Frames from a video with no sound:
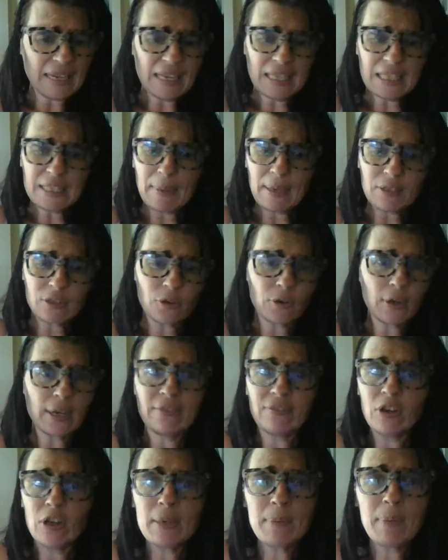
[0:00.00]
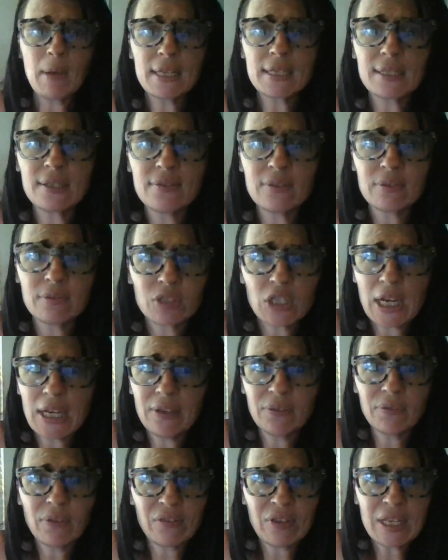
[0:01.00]
It's about to create a very positive
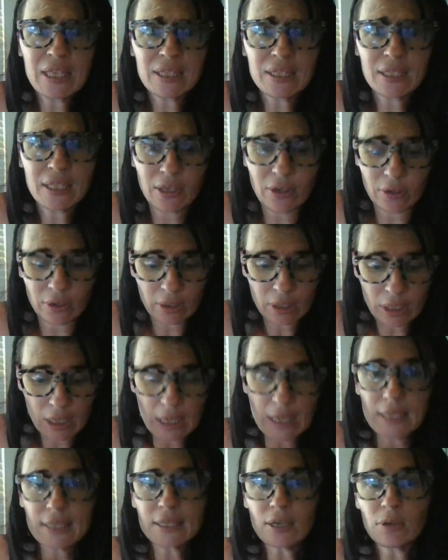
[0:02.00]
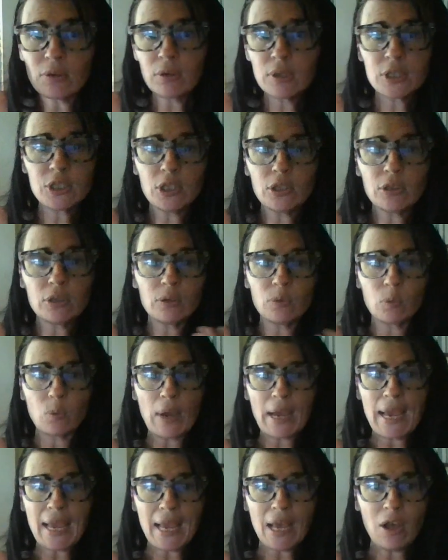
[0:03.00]
chain of events here. So, you,
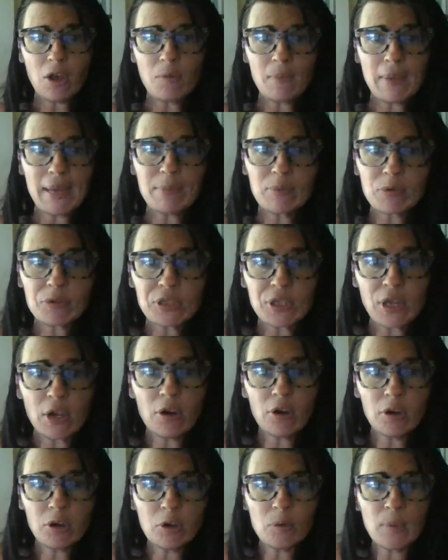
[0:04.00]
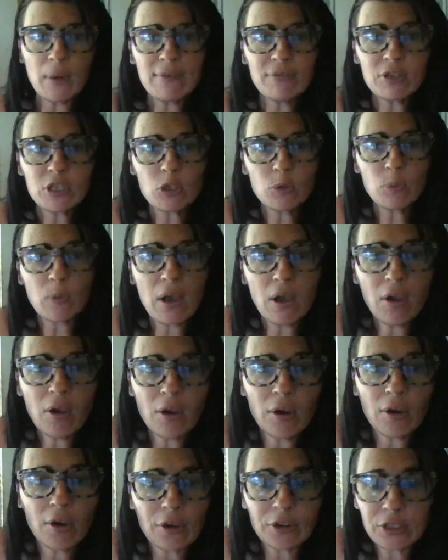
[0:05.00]
wow, member sir, whoever you
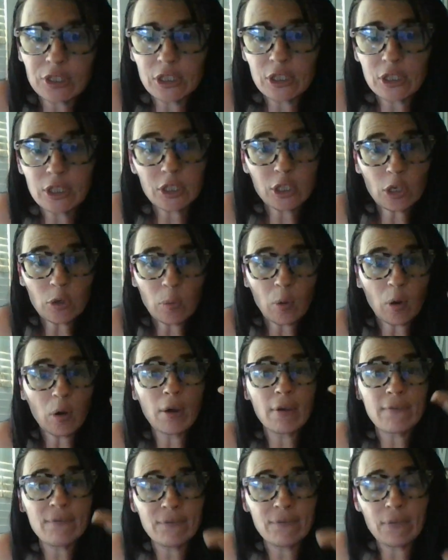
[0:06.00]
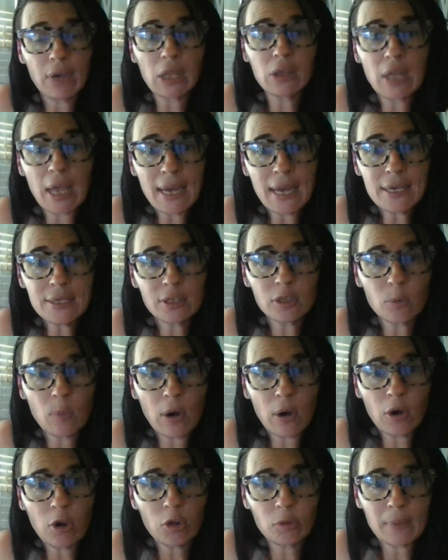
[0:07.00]
are, you are a light to the
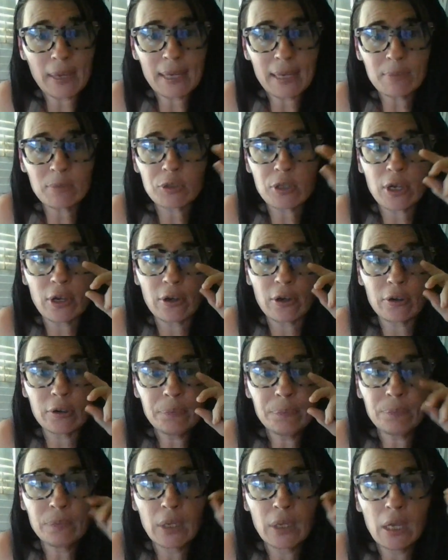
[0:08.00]
world, member sir.